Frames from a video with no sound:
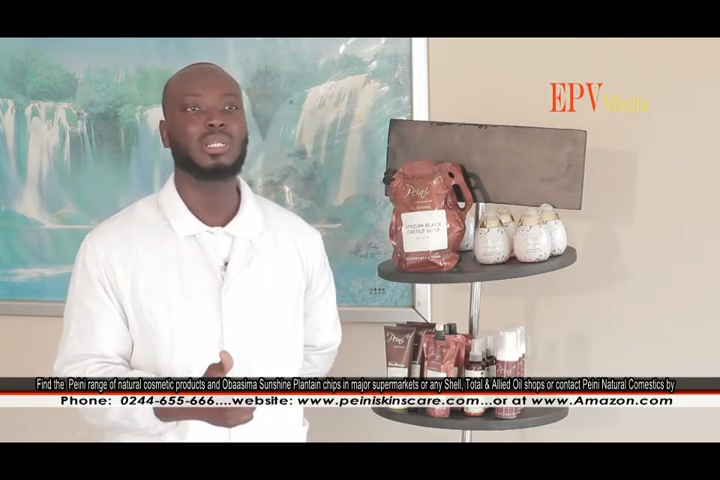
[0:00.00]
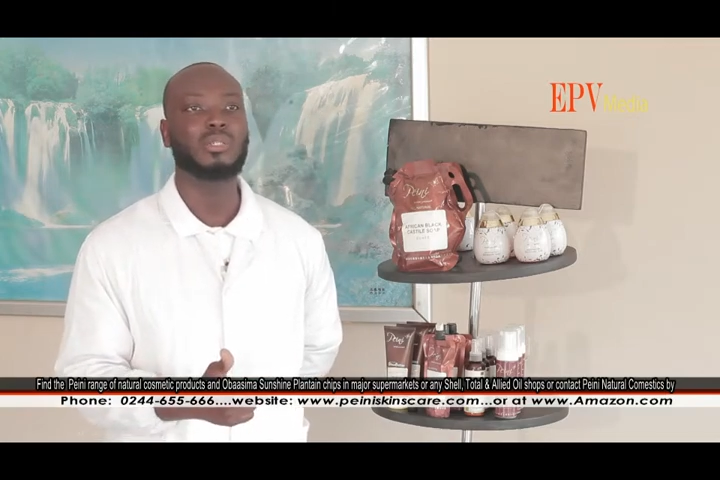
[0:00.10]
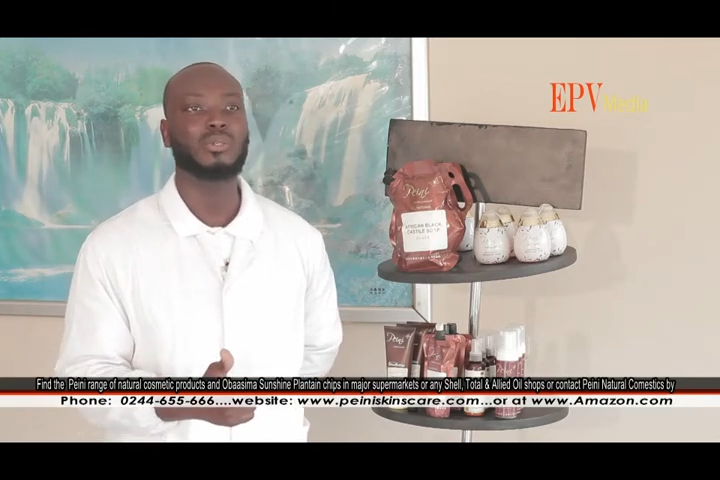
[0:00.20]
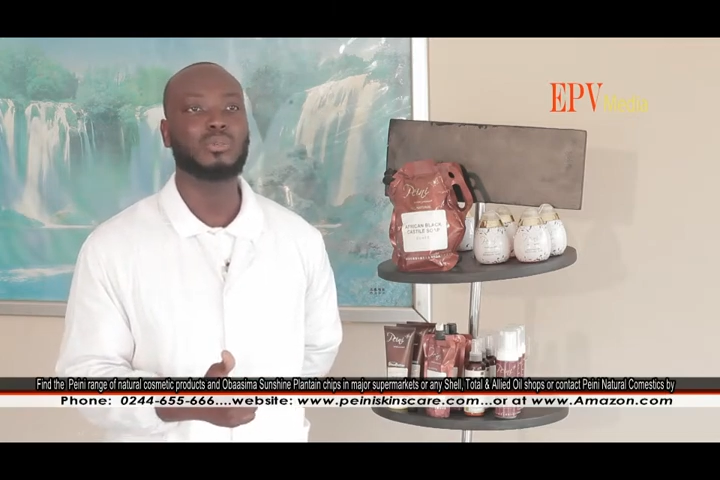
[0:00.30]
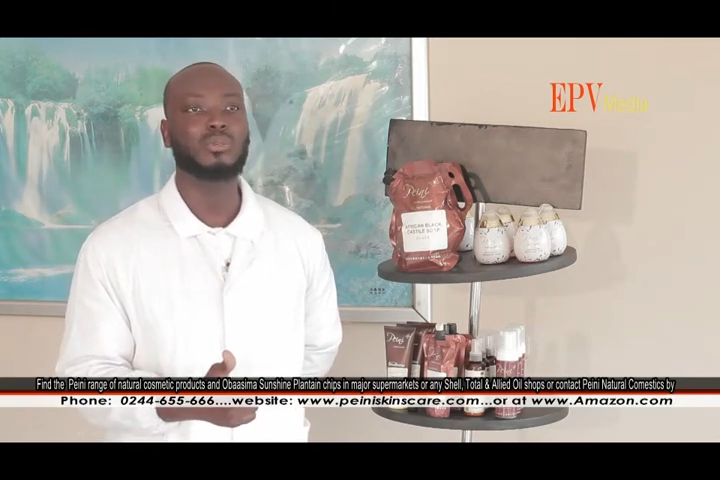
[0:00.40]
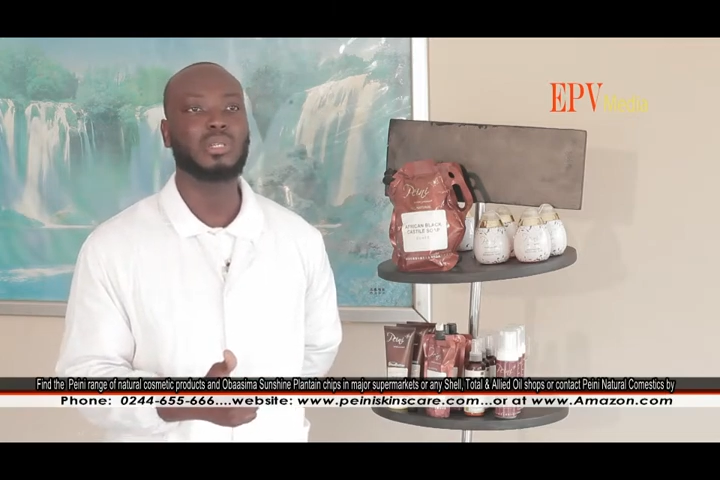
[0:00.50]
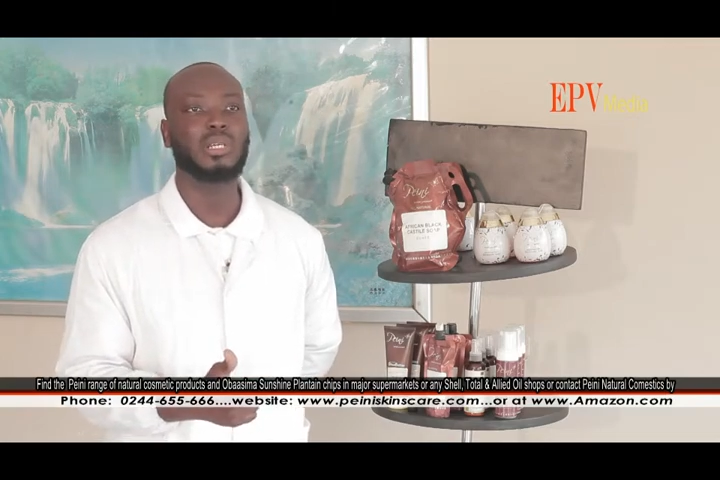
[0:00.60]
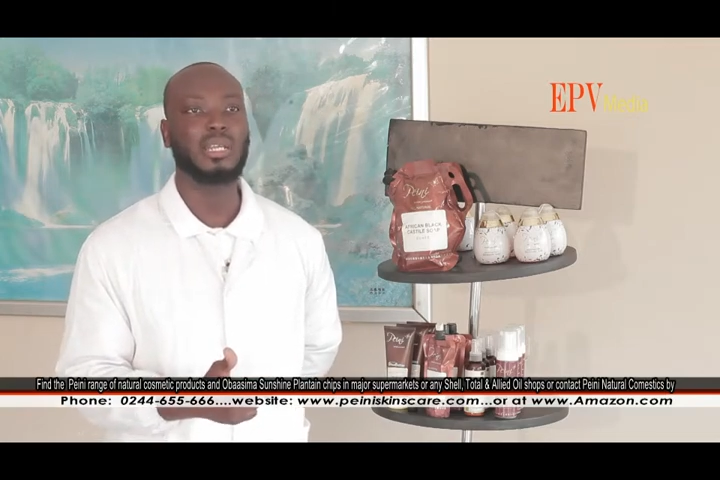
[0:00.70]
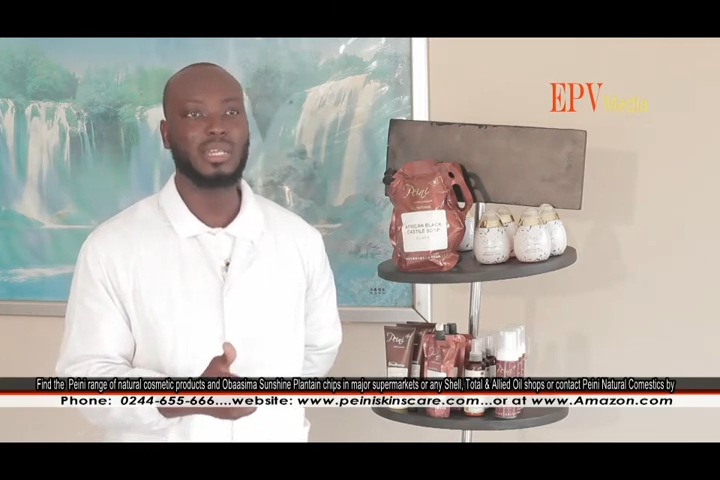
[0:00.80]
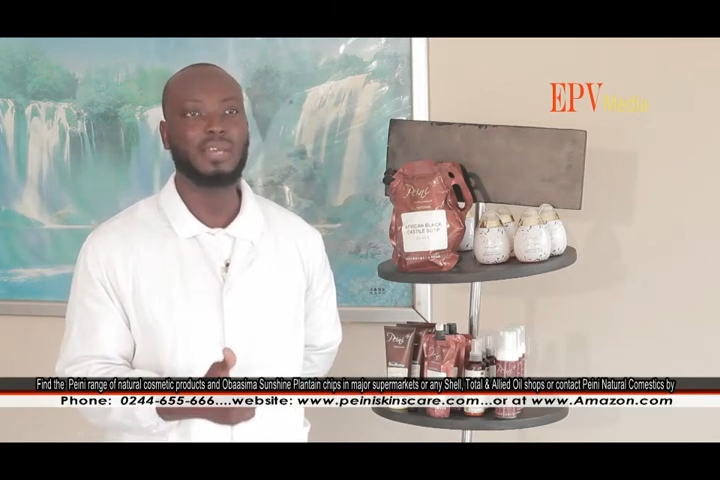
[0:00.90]
you know,
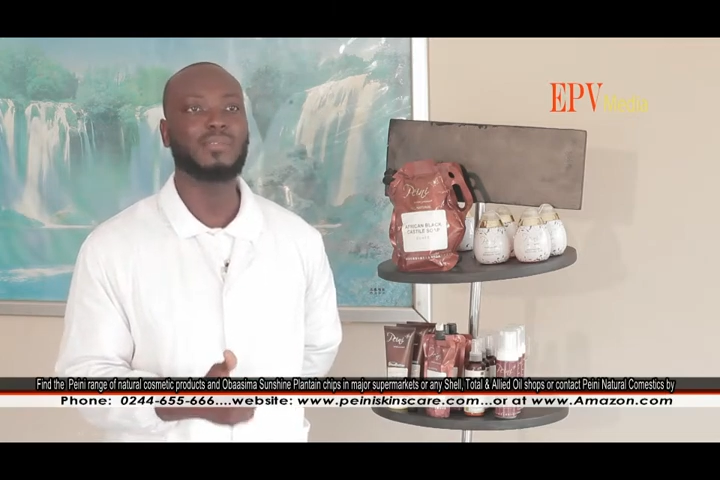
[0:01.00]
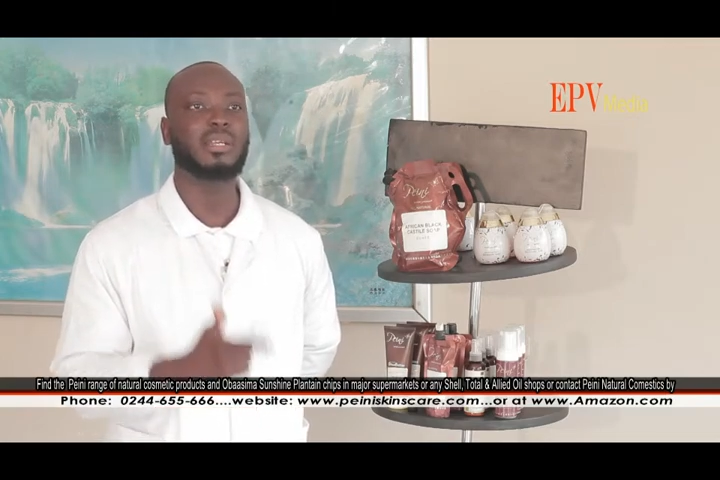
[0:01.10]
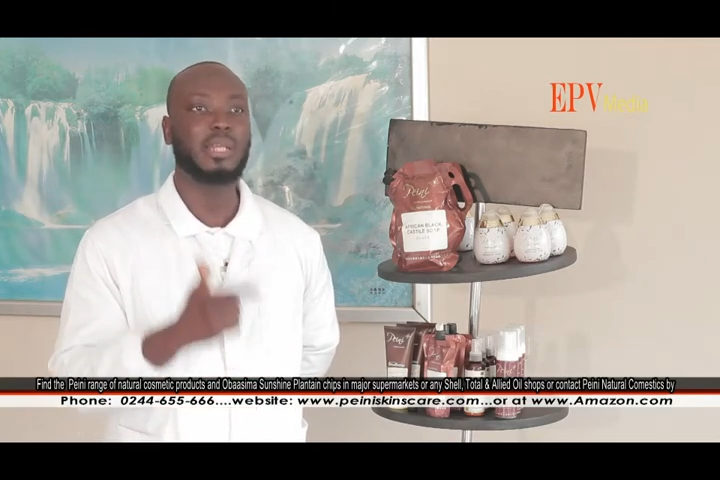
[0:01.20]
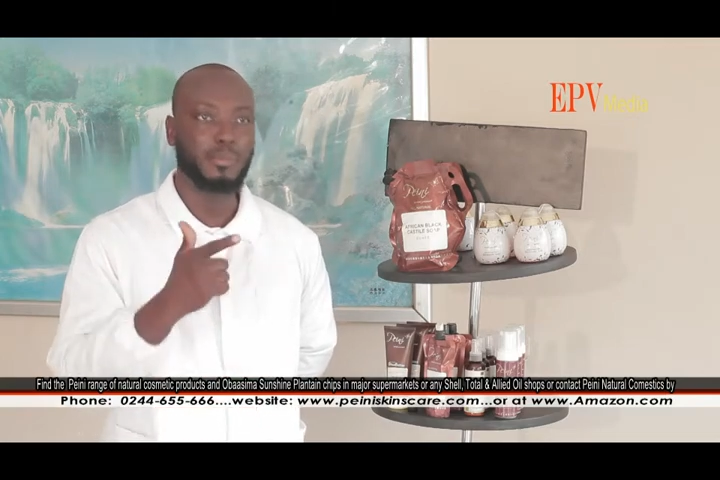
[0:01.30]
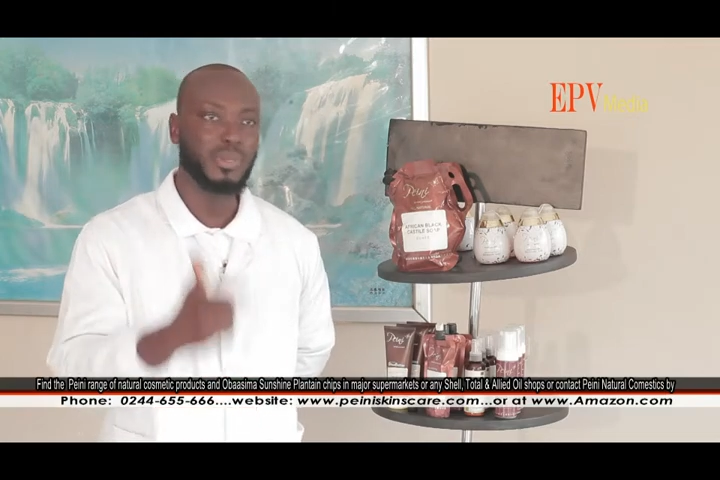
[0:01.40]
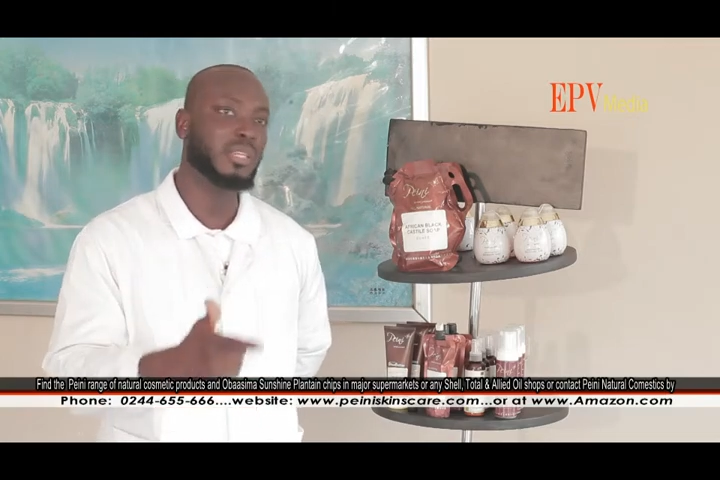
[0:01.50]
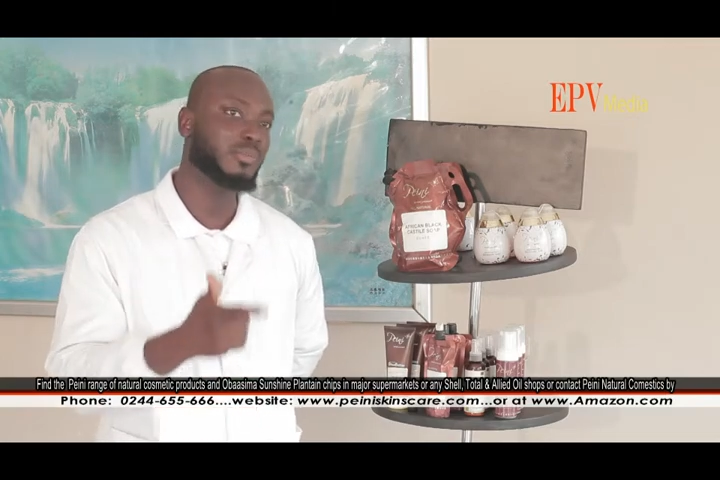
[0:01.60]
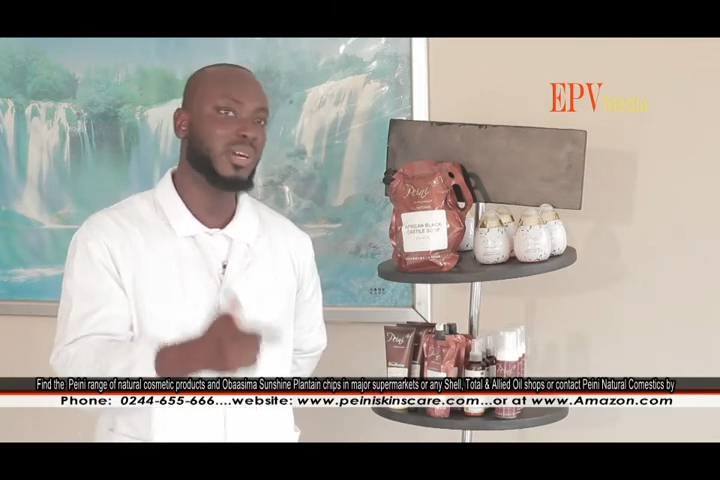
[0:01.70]
endeavor that Peini